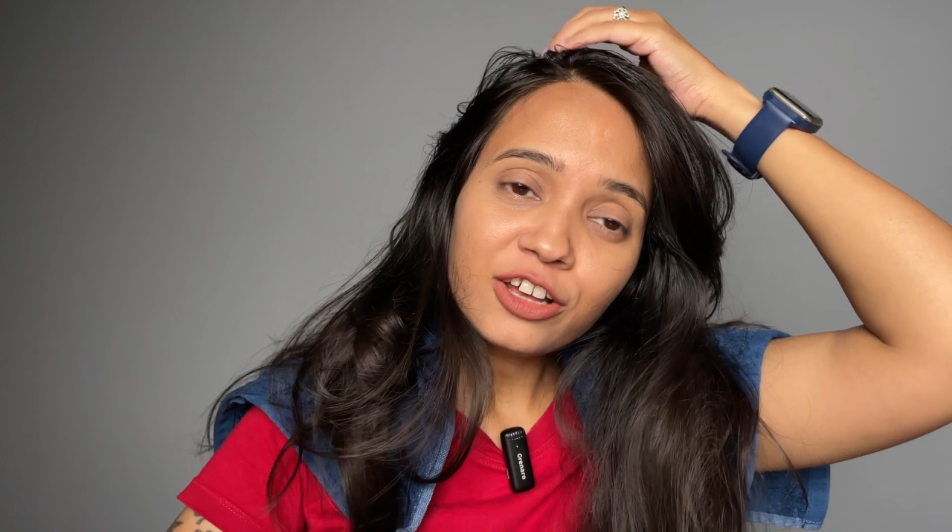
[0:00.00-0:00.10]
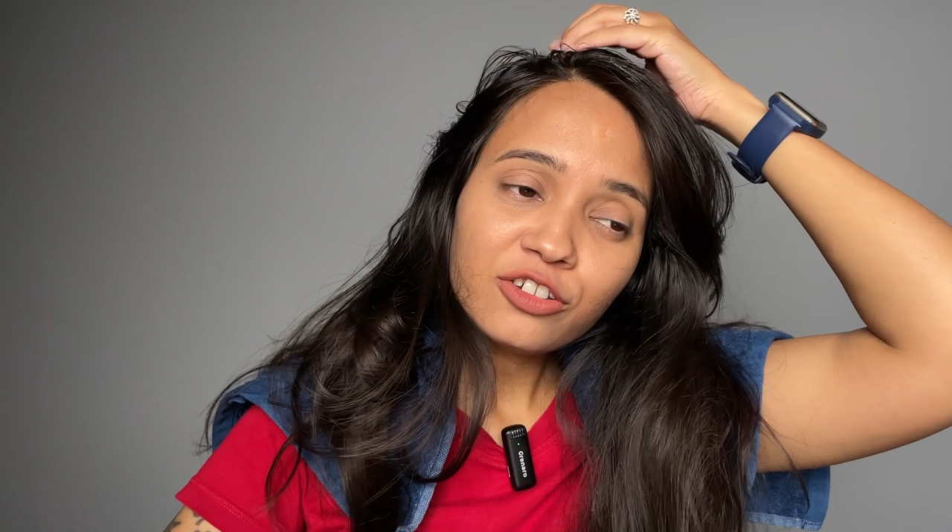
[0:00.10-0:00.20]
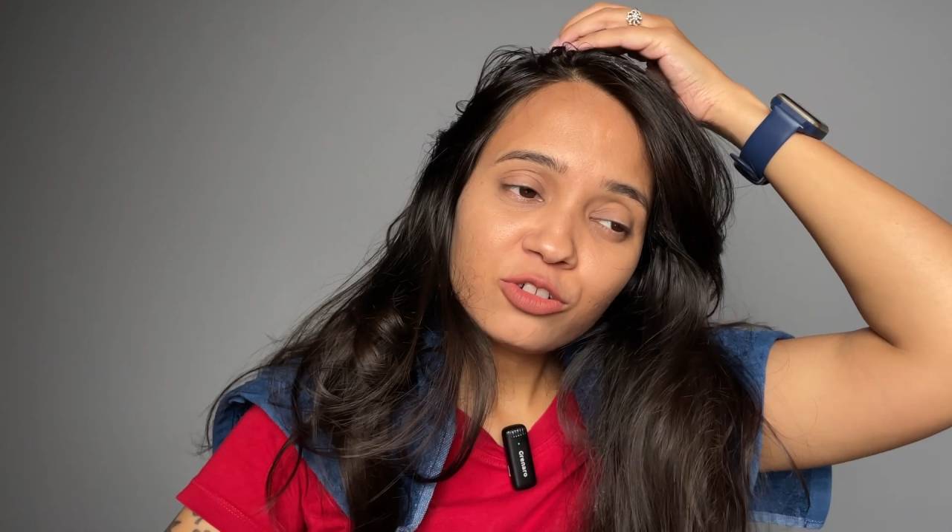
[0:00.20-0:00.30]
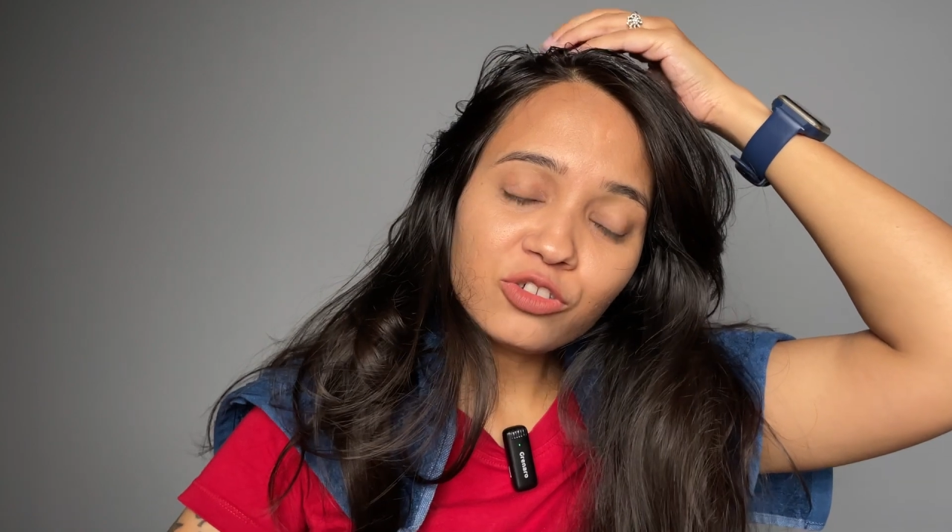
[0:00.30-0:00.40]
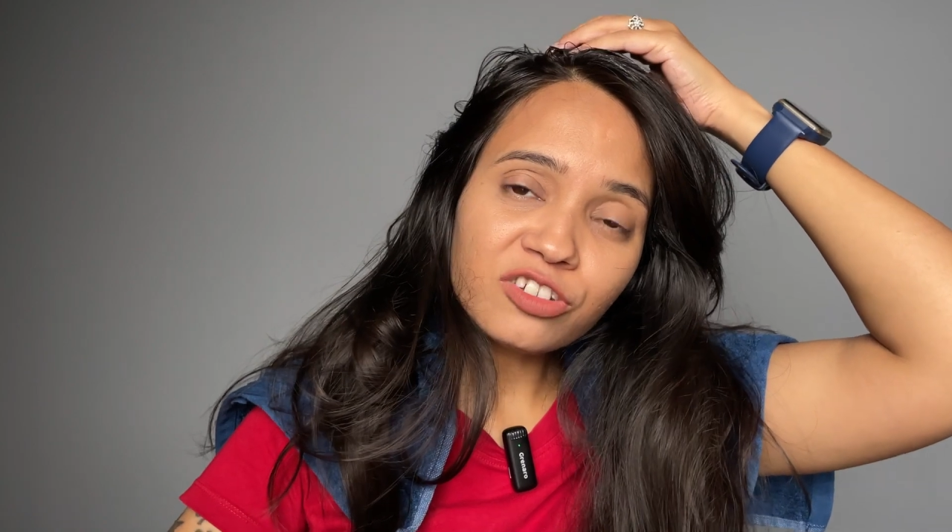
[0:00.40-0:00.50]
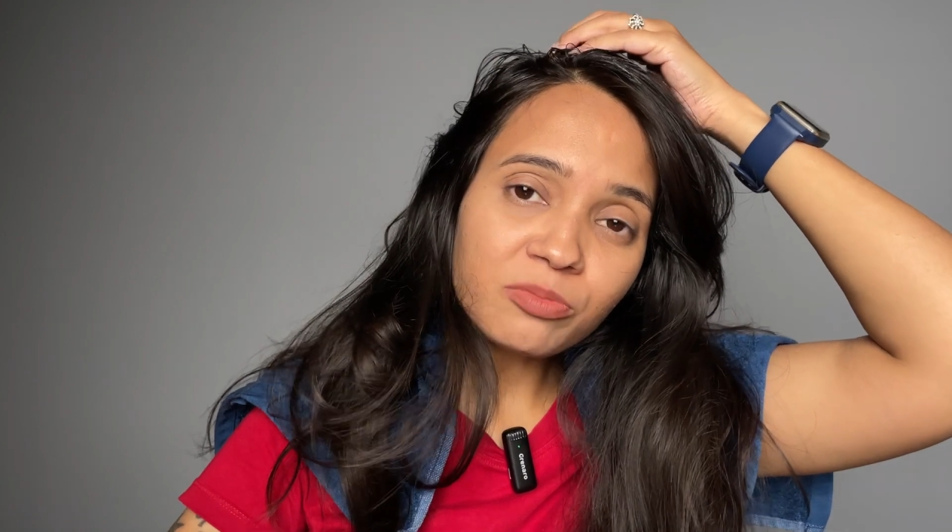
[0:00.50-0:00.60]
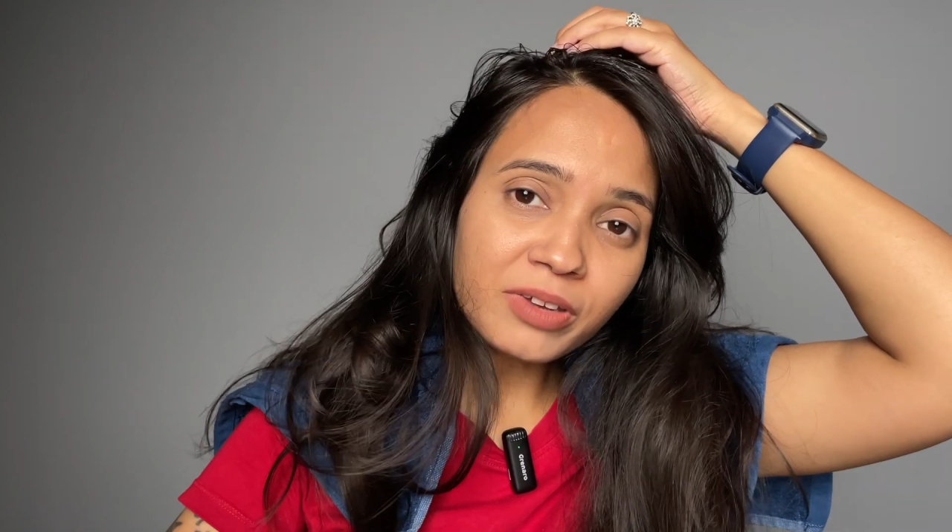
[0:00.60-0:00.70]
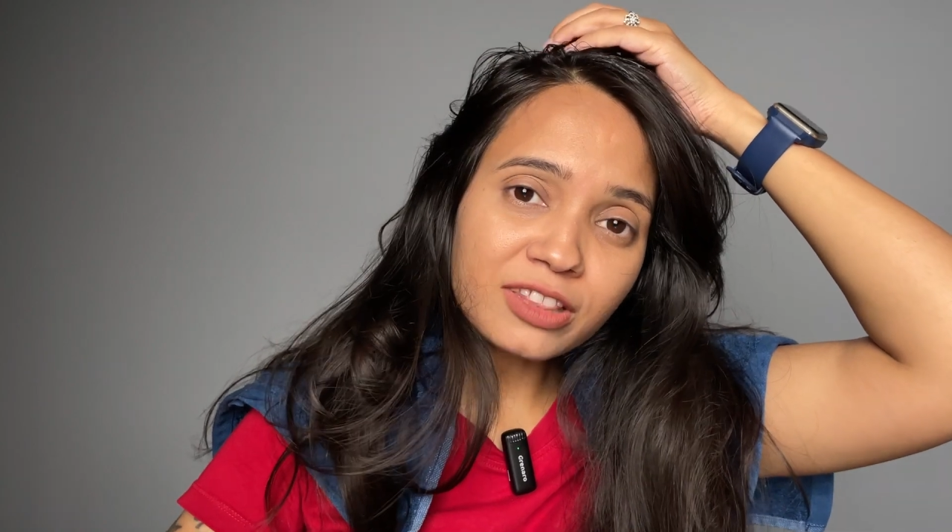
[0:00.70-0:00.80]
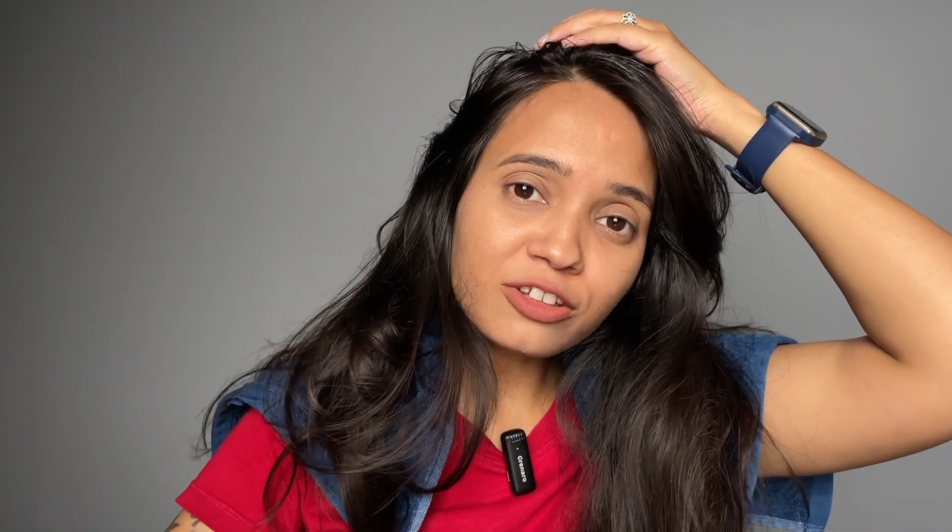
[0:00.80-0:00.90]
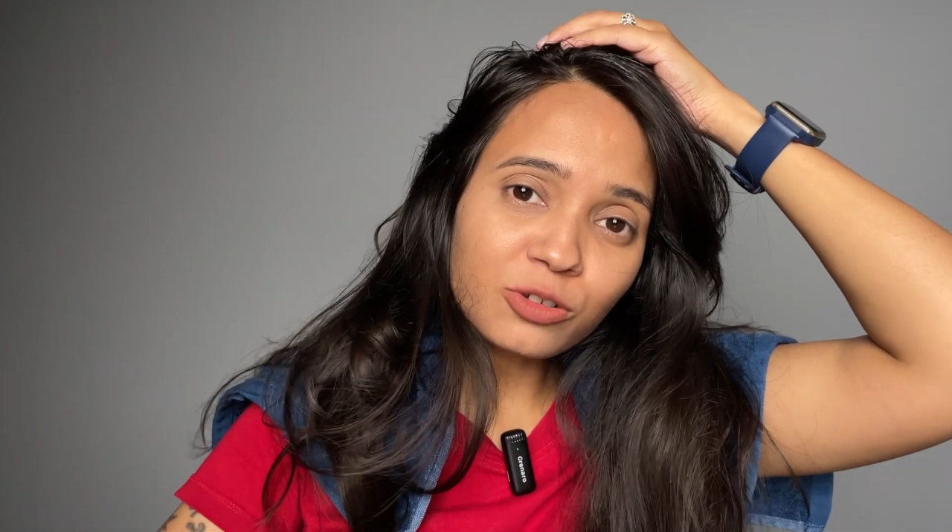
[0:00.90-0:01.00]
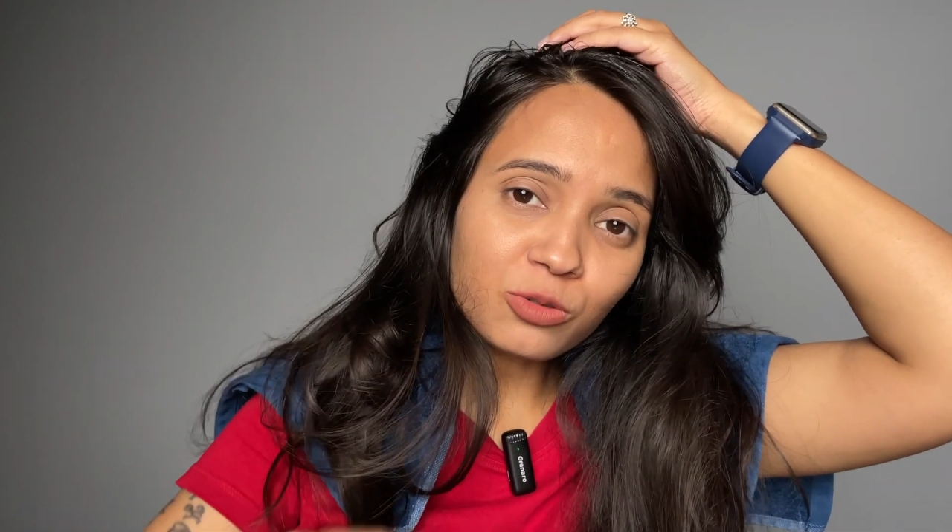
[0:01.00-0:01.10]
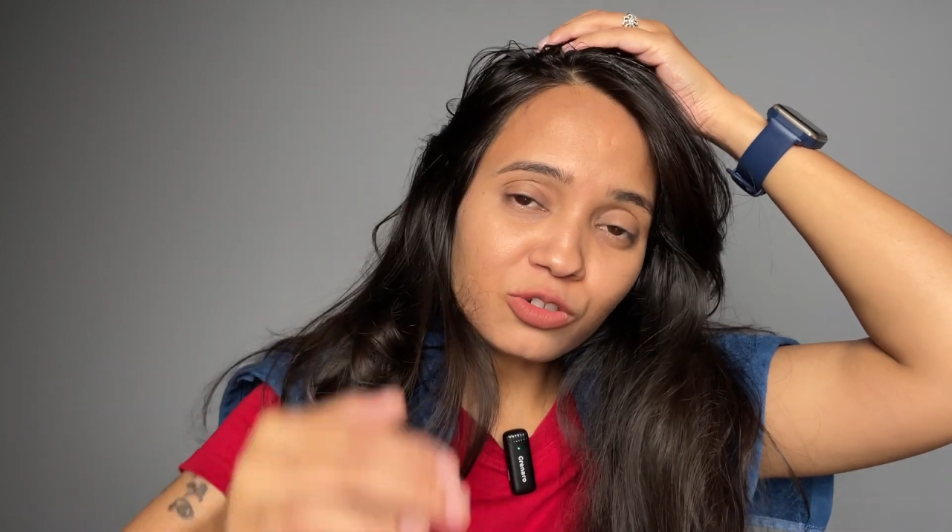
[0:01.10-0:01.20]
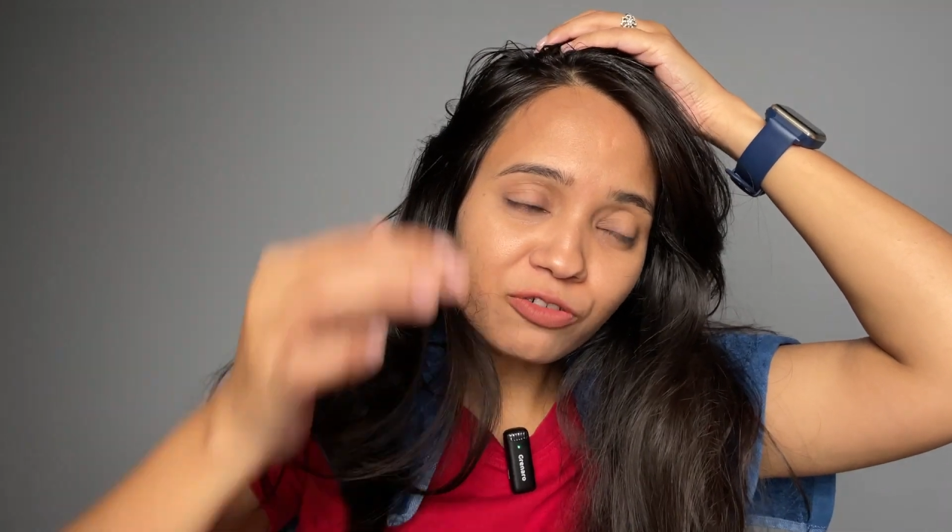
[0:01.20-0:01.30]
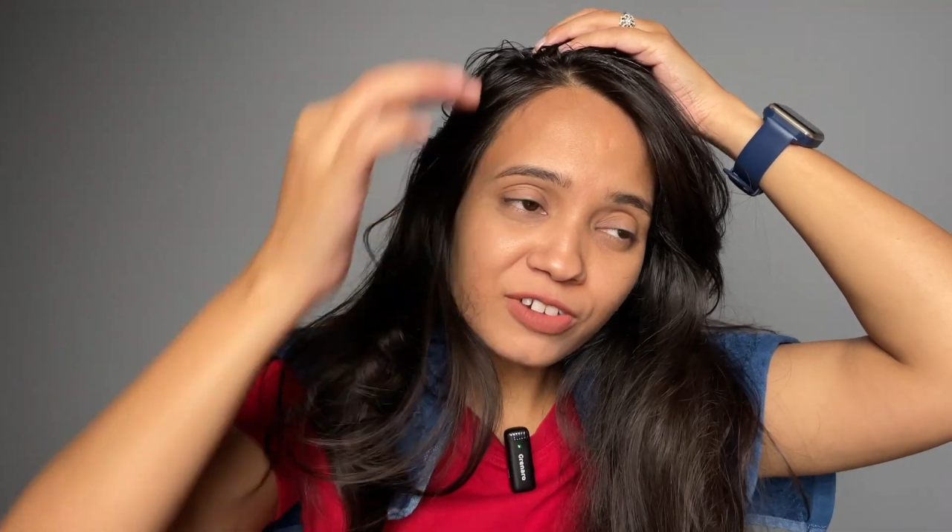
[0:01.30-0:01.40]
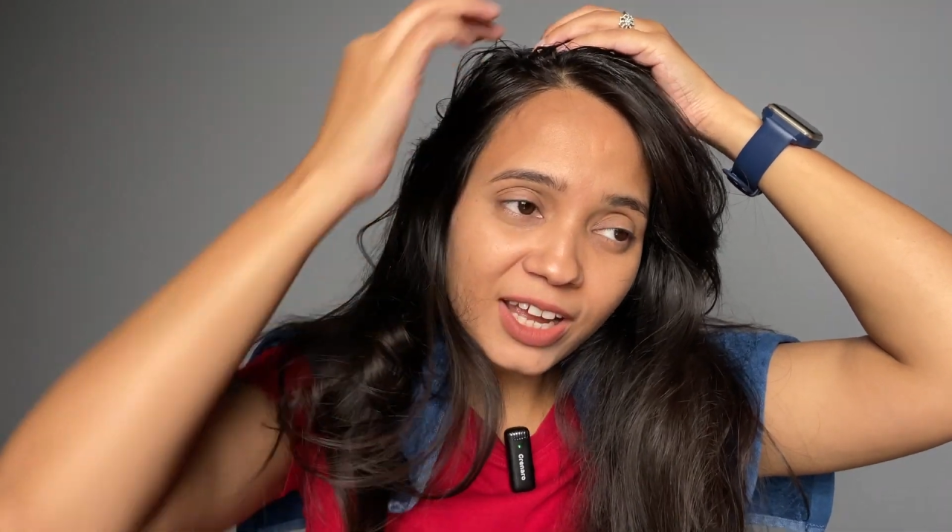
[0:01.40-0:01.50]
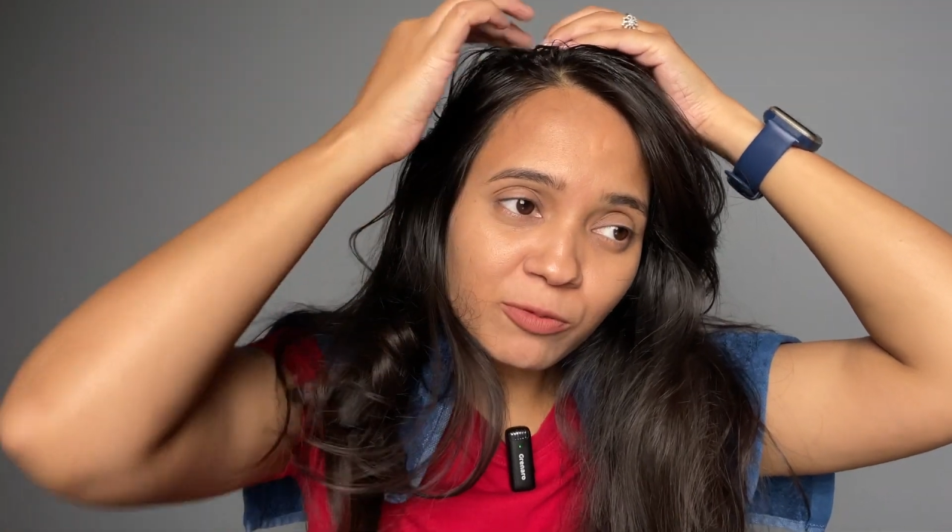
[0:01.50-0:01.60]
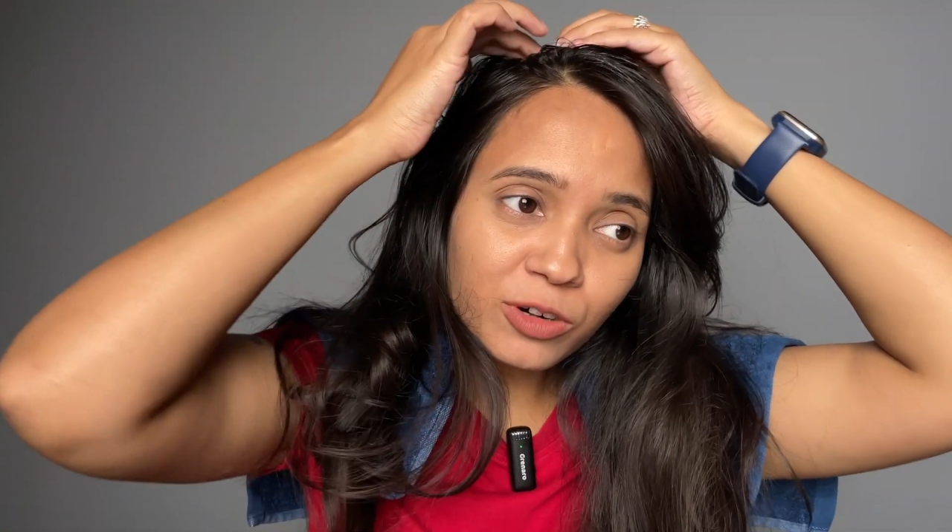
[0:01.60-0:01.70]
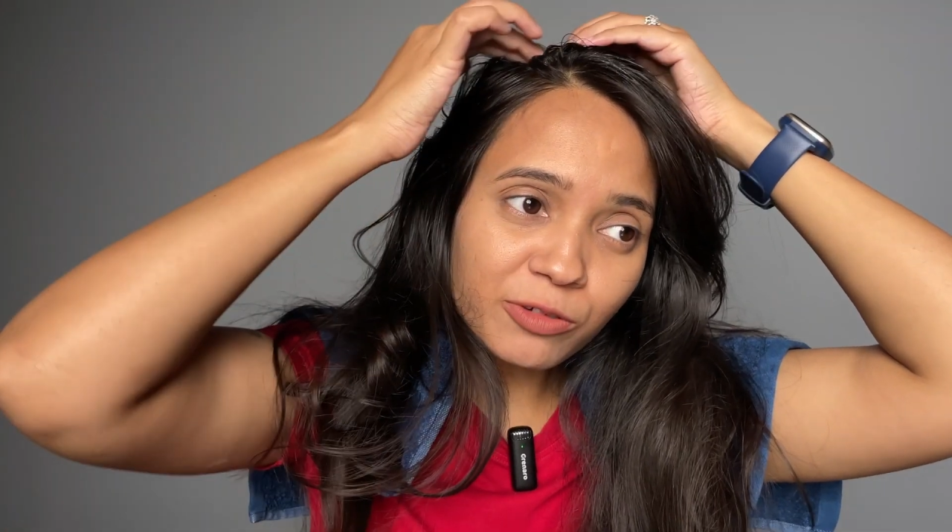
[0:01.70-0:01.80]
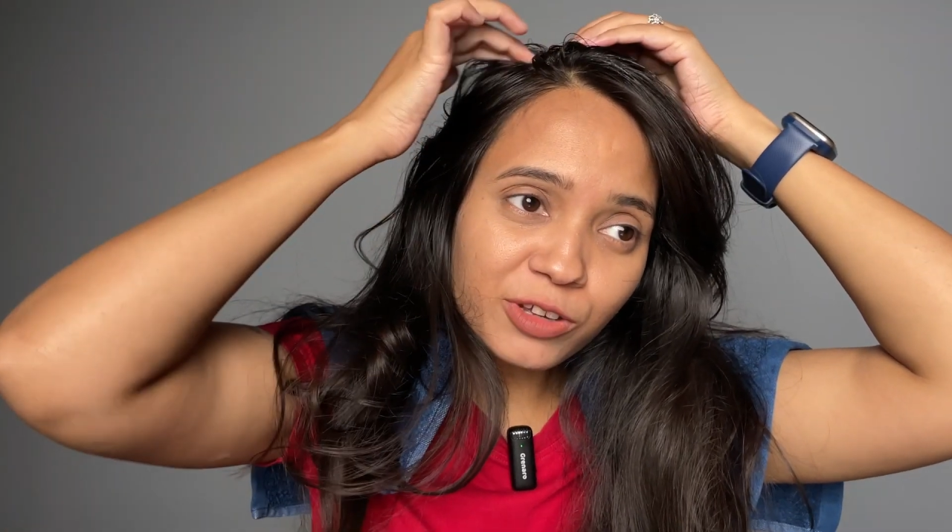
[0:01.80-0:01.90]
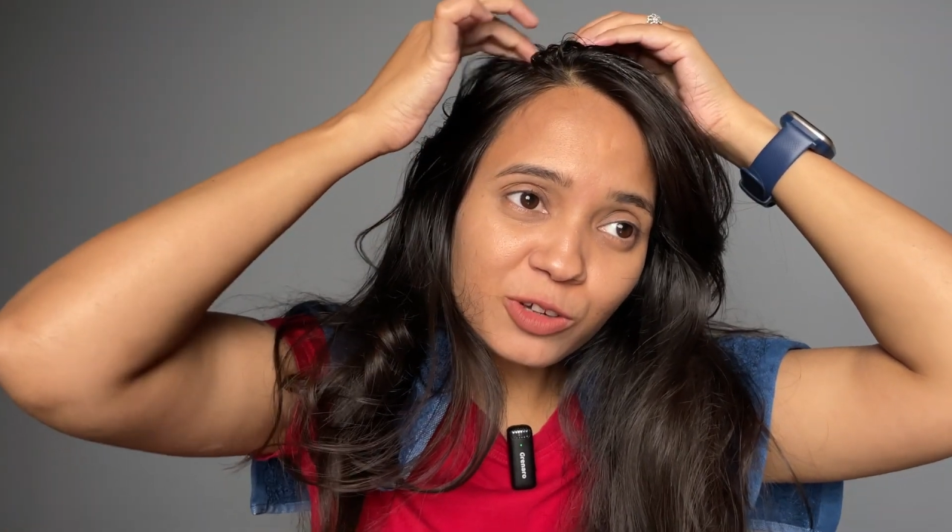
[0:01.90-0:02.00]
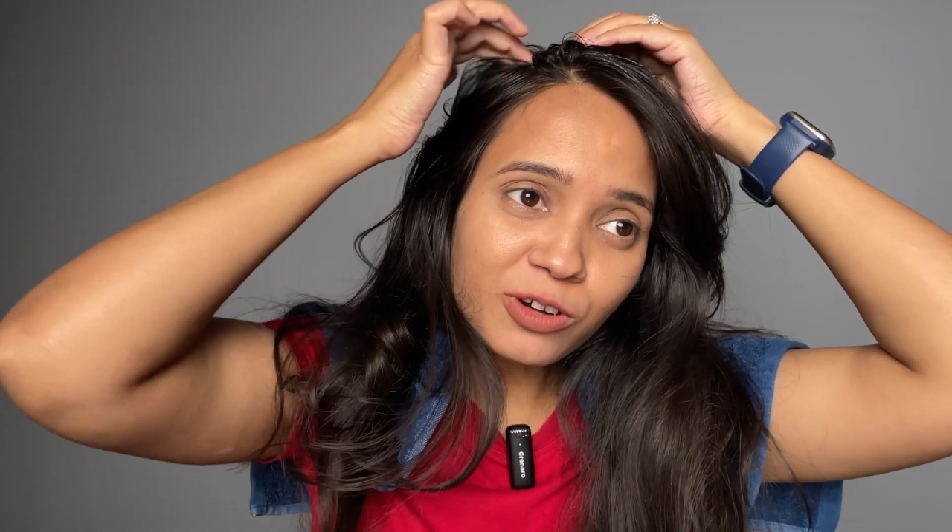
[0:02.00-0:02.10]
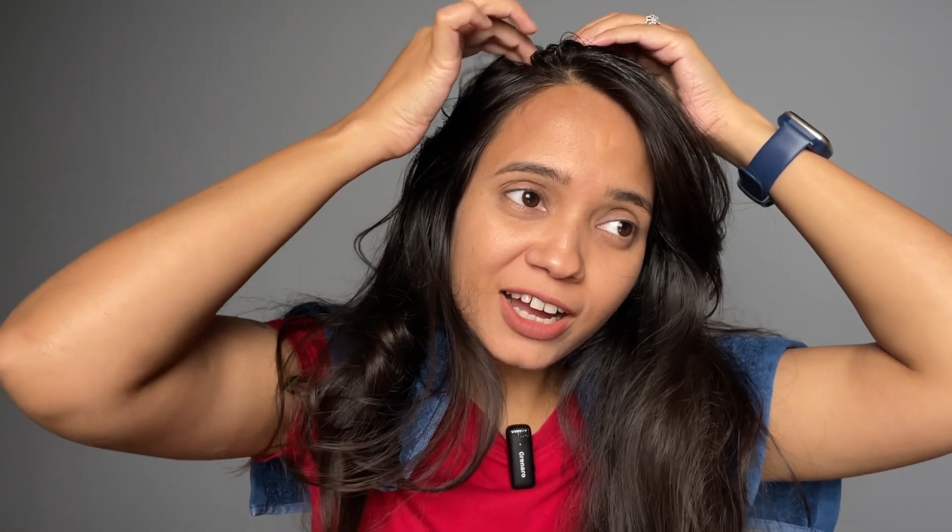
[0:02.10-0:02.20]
So just make the use of time whatever you